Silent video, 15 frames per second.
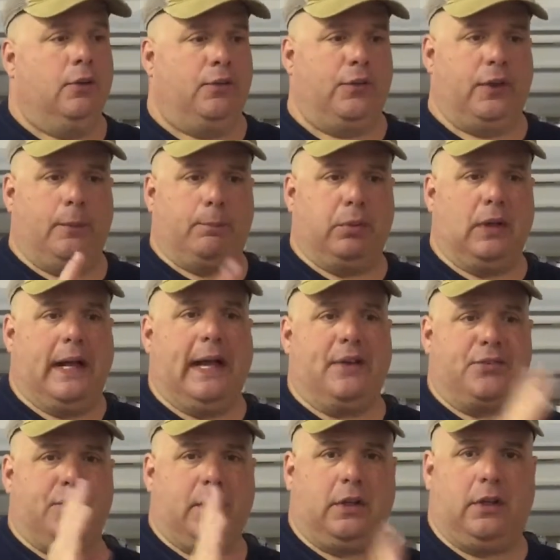for your
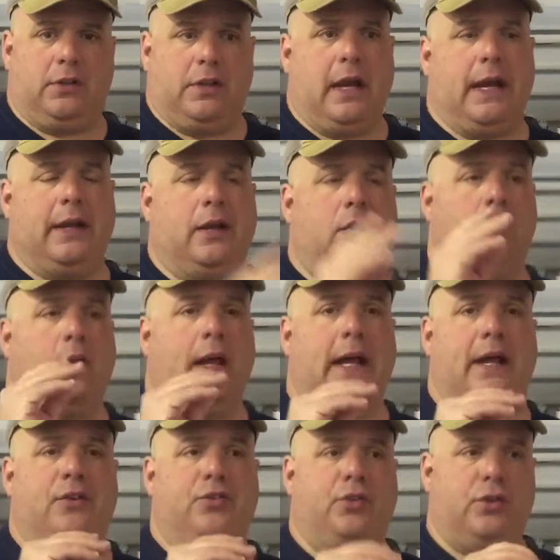plastic, your
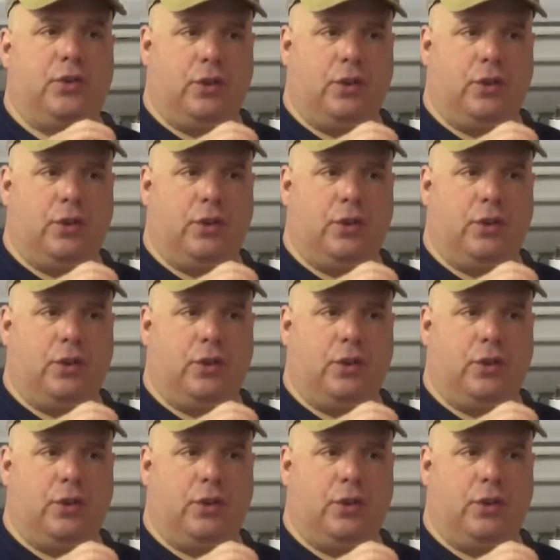Dynaglass,